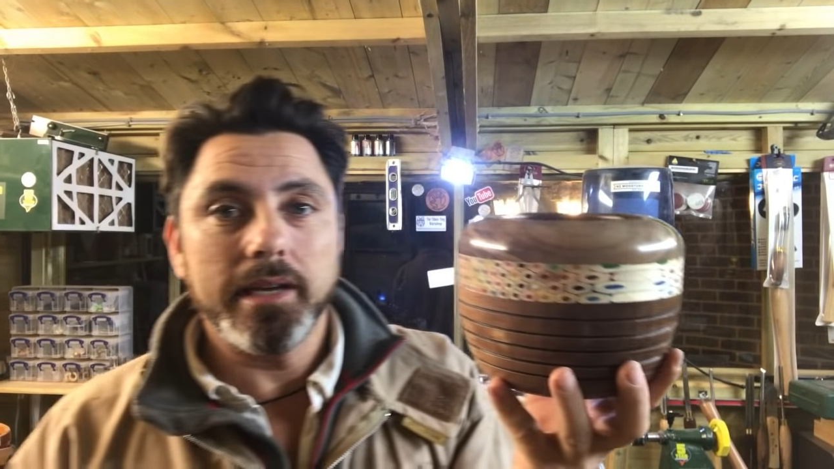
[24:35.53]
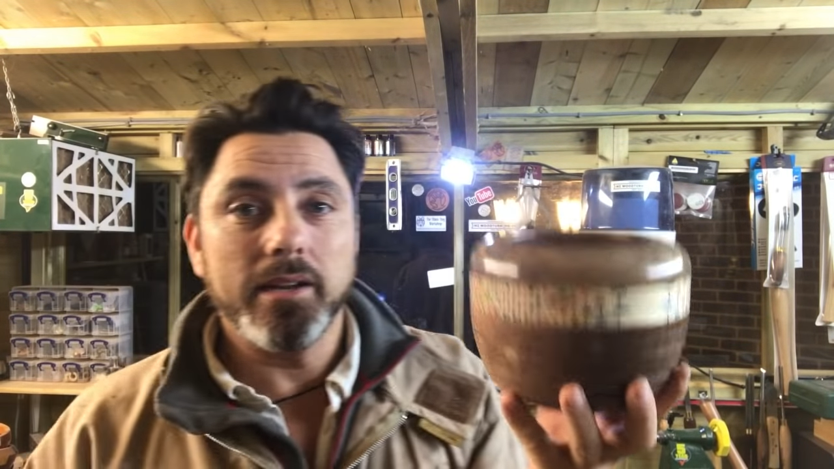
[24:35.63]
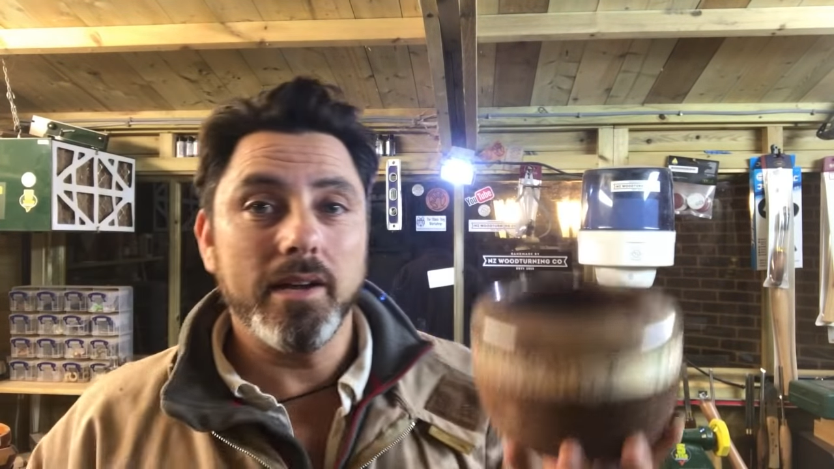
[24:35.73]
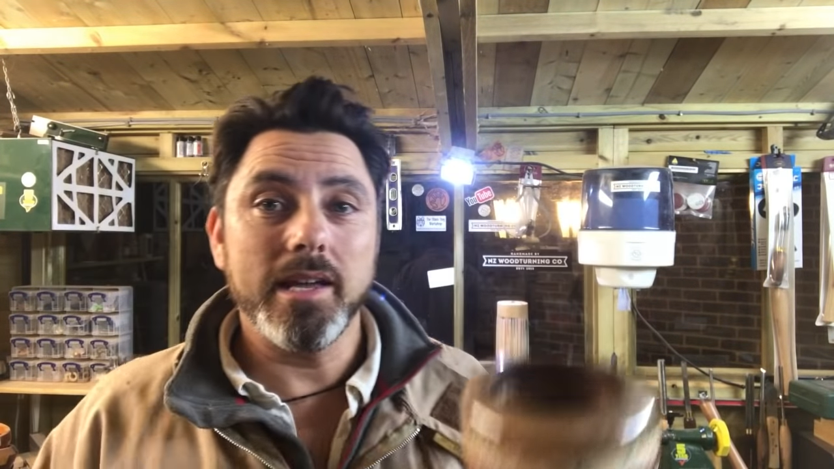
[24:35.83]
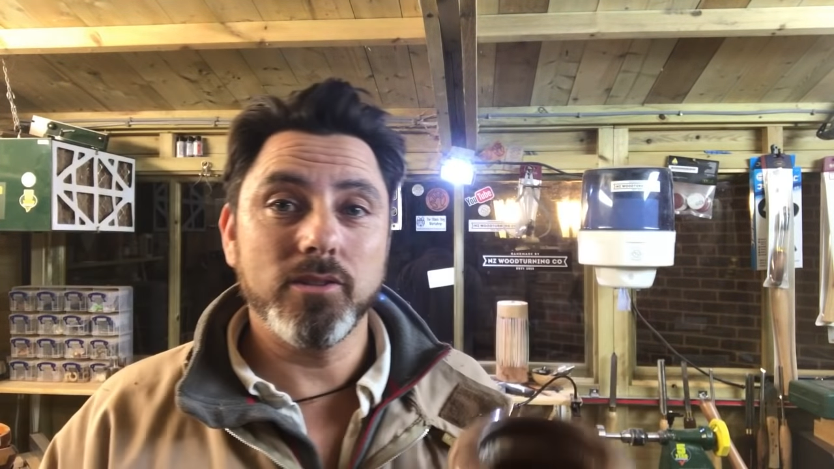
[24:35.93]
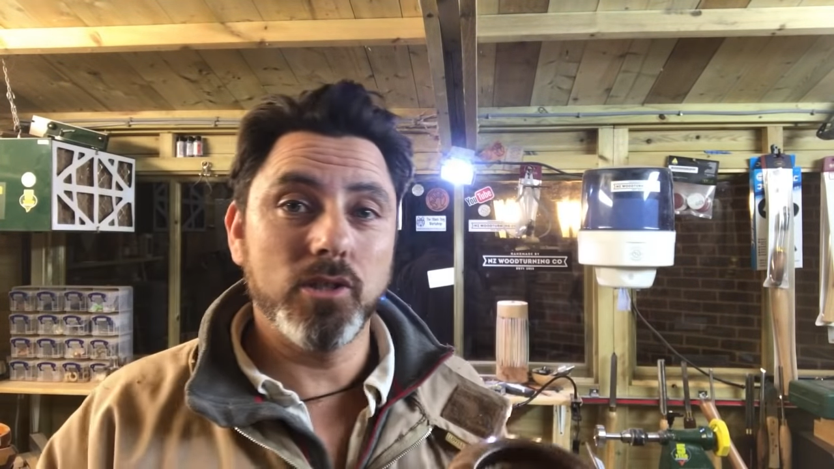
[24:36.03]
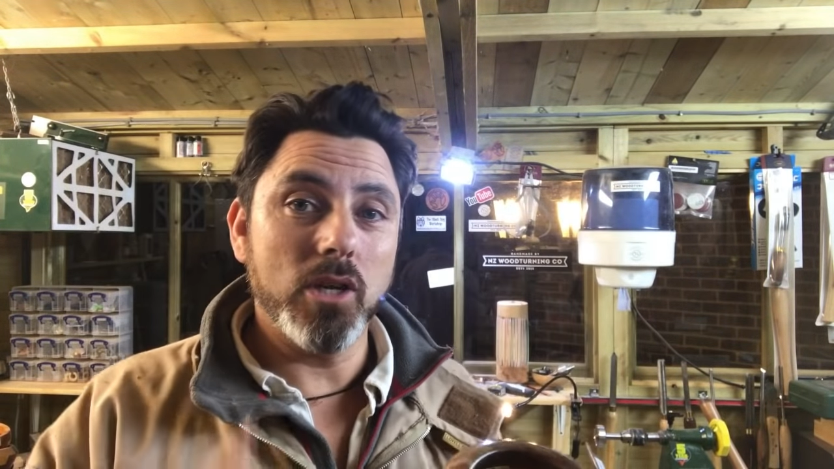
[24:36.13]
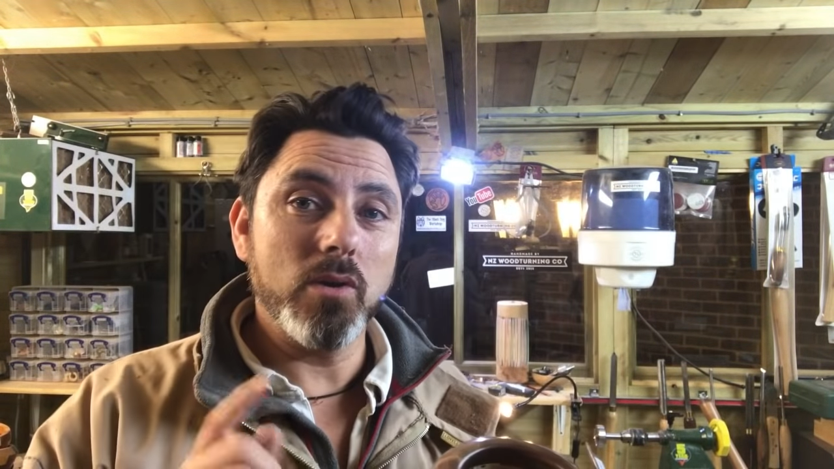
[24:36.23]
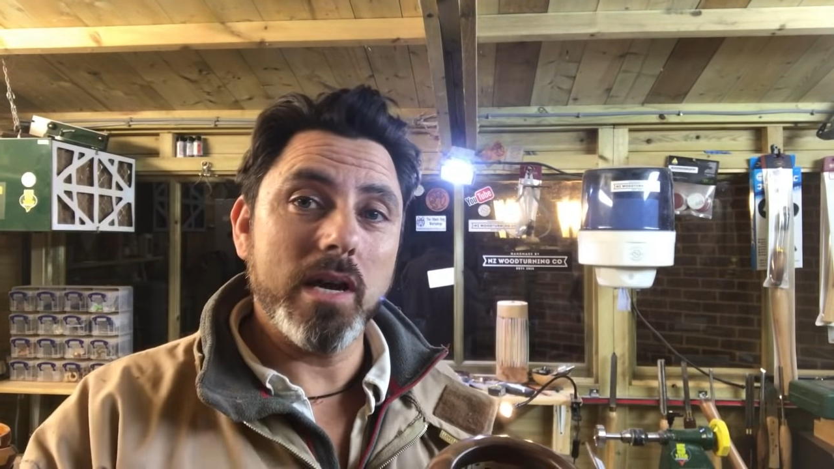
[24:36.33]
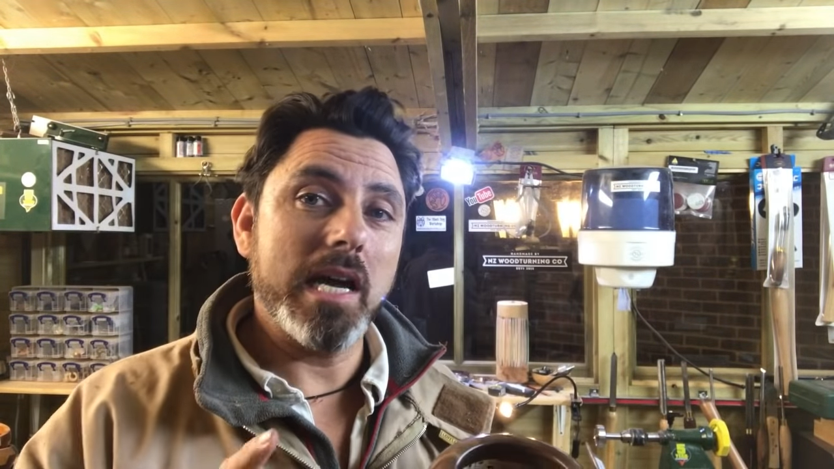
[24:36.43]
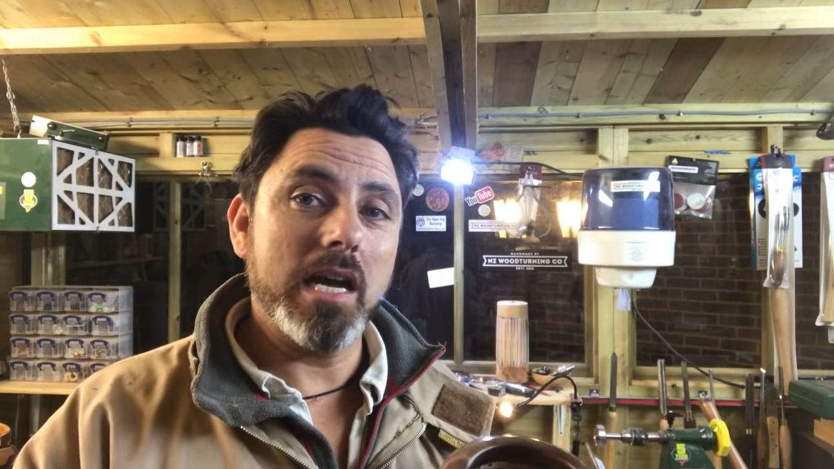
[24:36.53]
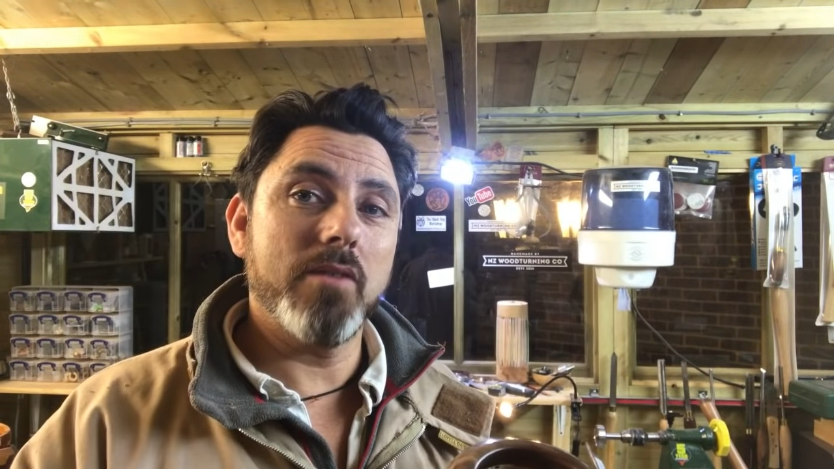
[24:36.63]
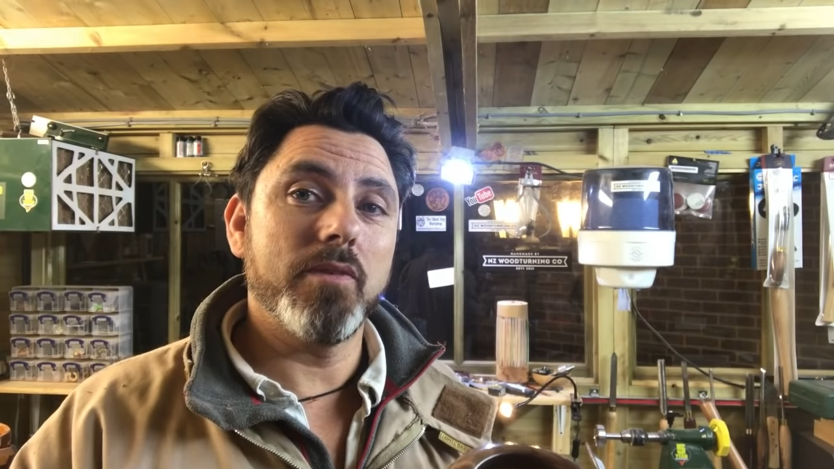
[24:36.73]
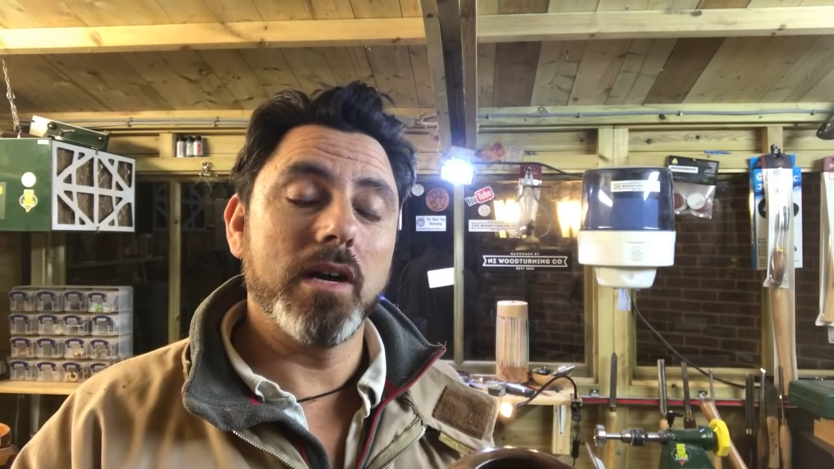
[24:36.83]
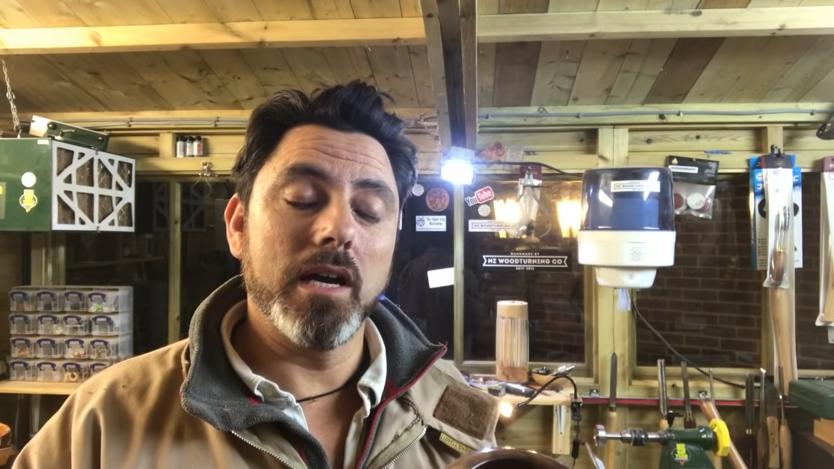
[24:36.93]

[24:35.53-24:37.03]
and I do have